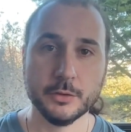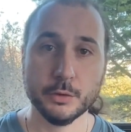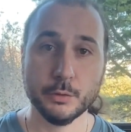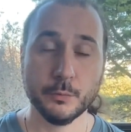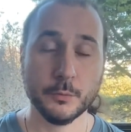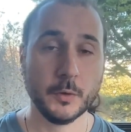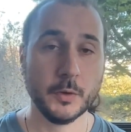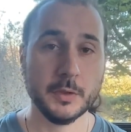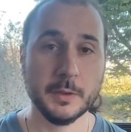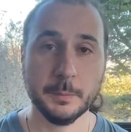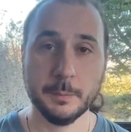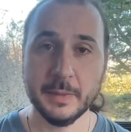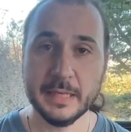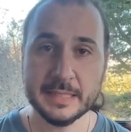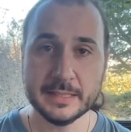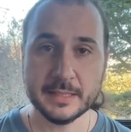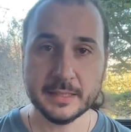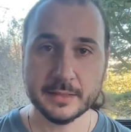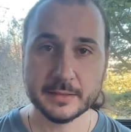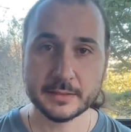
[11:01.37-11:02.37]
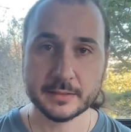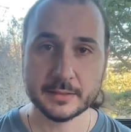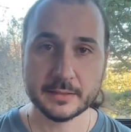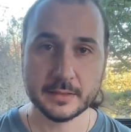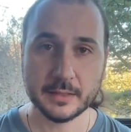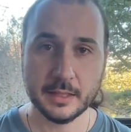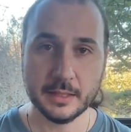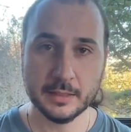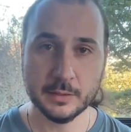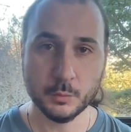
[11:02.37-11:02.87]
you from the basics
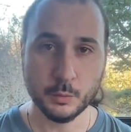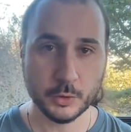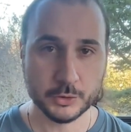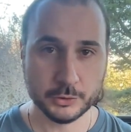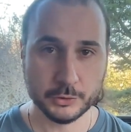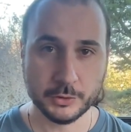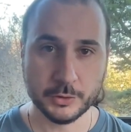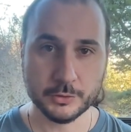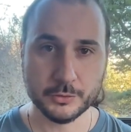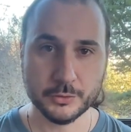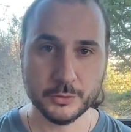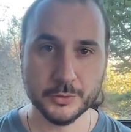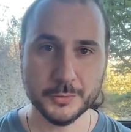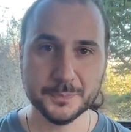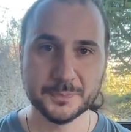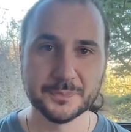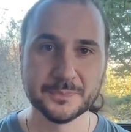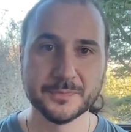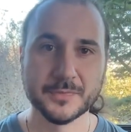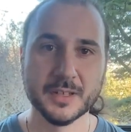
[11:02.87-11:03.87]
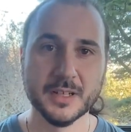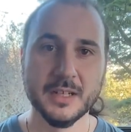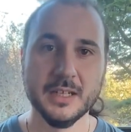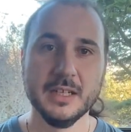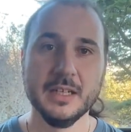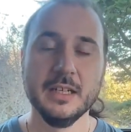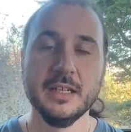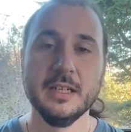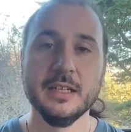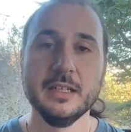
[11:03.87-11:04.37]
what you need to do.
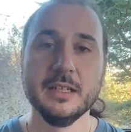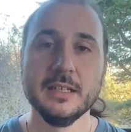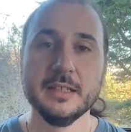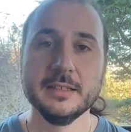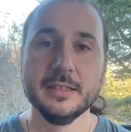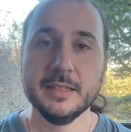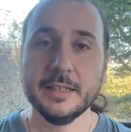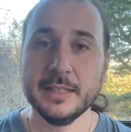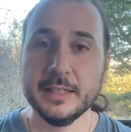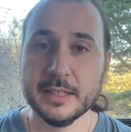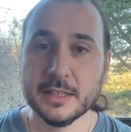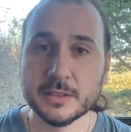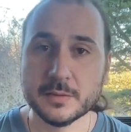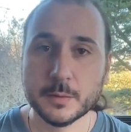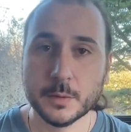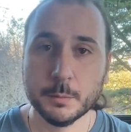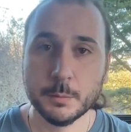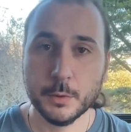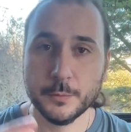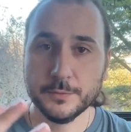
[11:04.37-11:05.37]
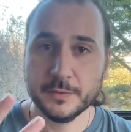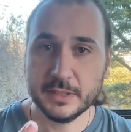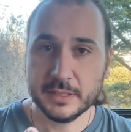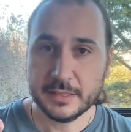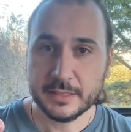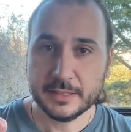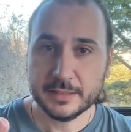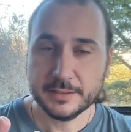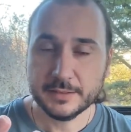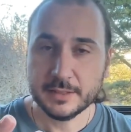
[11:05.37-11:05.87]
The links for both
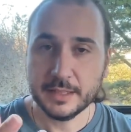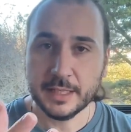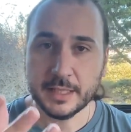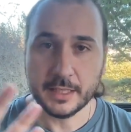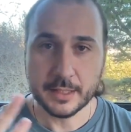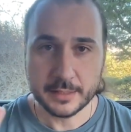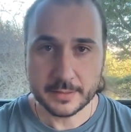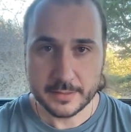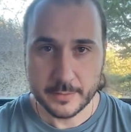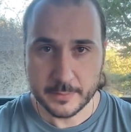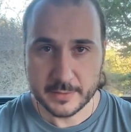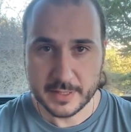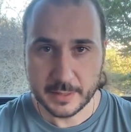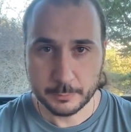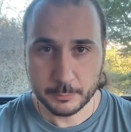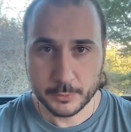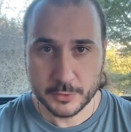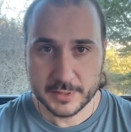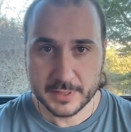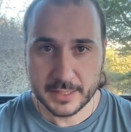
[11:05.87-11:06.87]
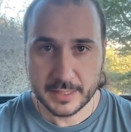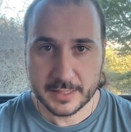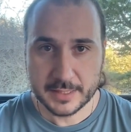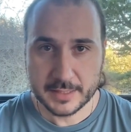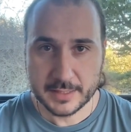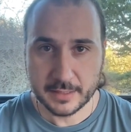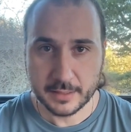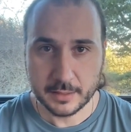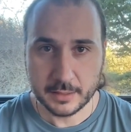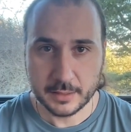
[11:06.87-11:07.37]
this and some sample
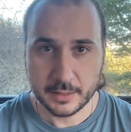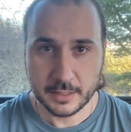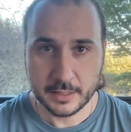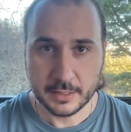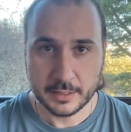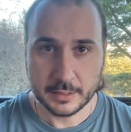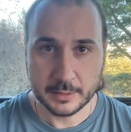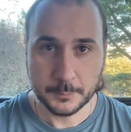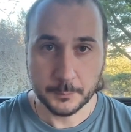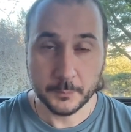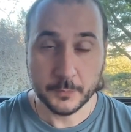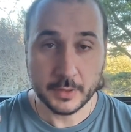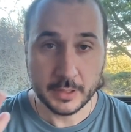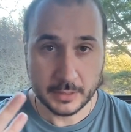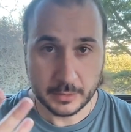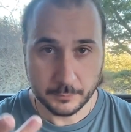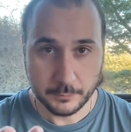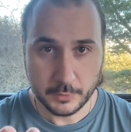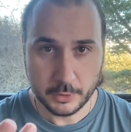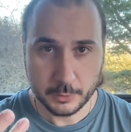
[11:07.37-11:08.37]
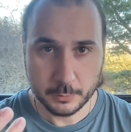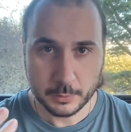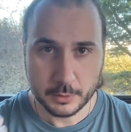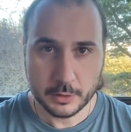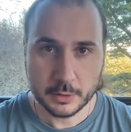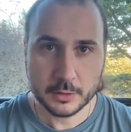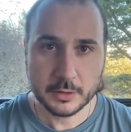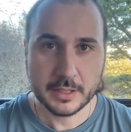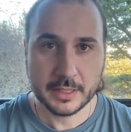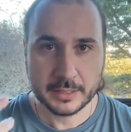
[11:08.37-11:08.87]
sets are in the video
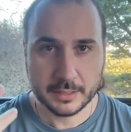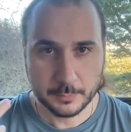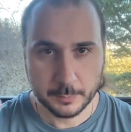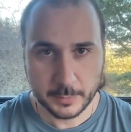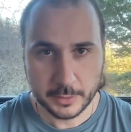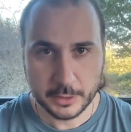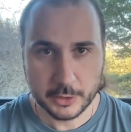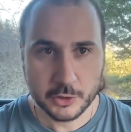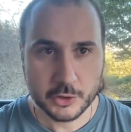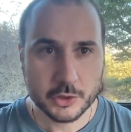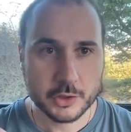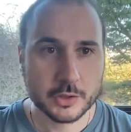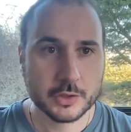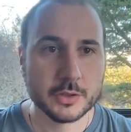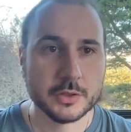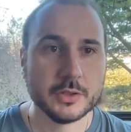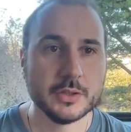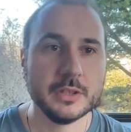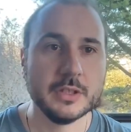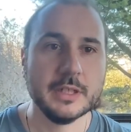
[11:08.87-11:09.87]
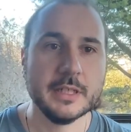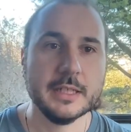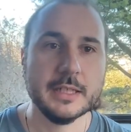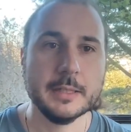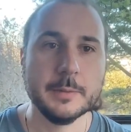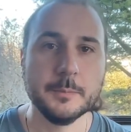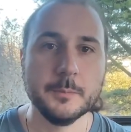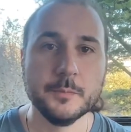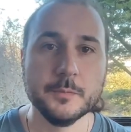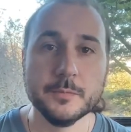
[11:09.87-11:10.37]
below and the page.
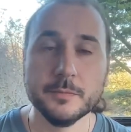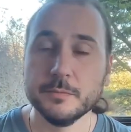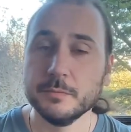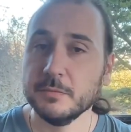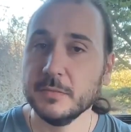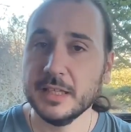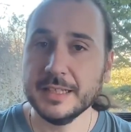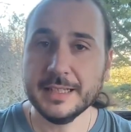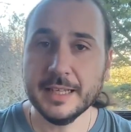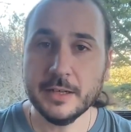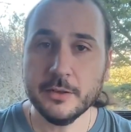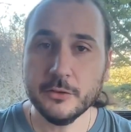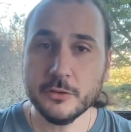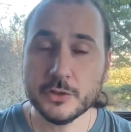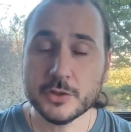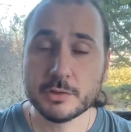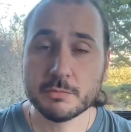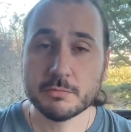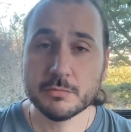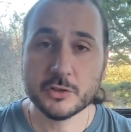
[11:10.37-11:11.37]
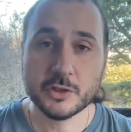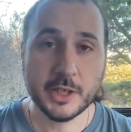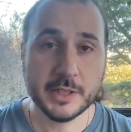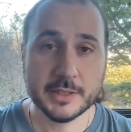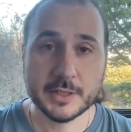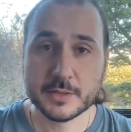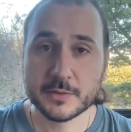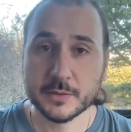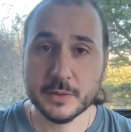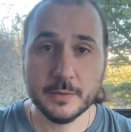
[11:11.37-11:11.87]
And then you just try
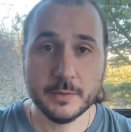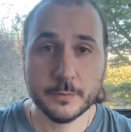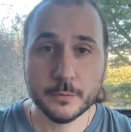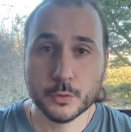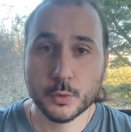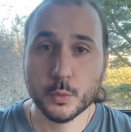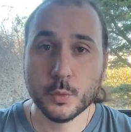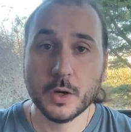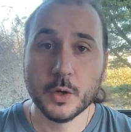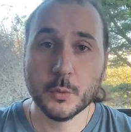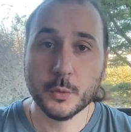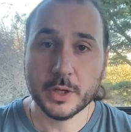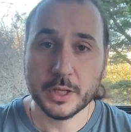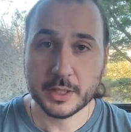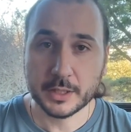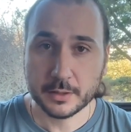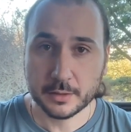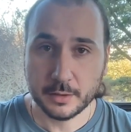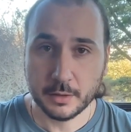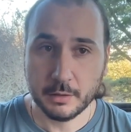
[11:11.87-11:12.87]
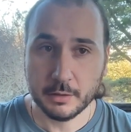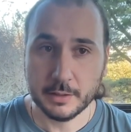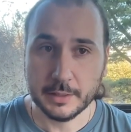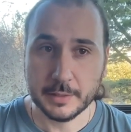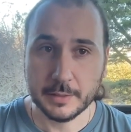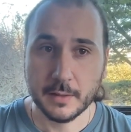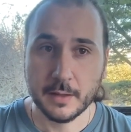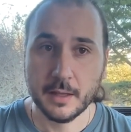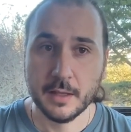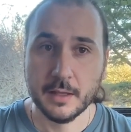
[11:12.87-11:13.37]
this even for 1 week only.